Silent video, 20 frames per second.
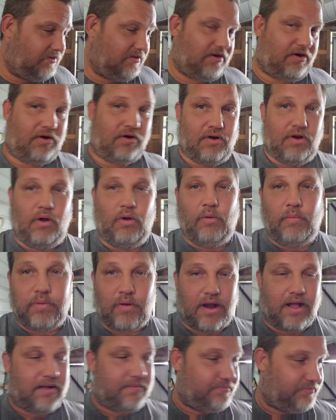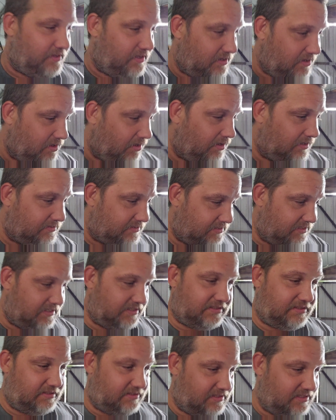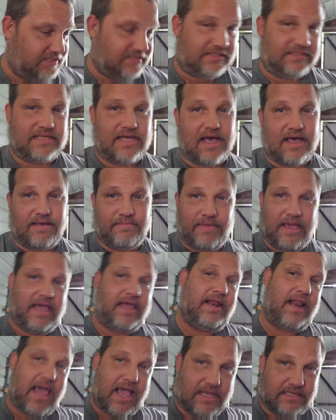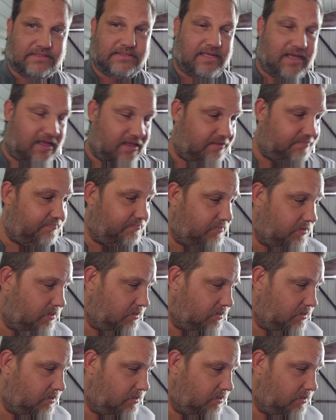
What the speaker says: our whole problem that caused this time and last time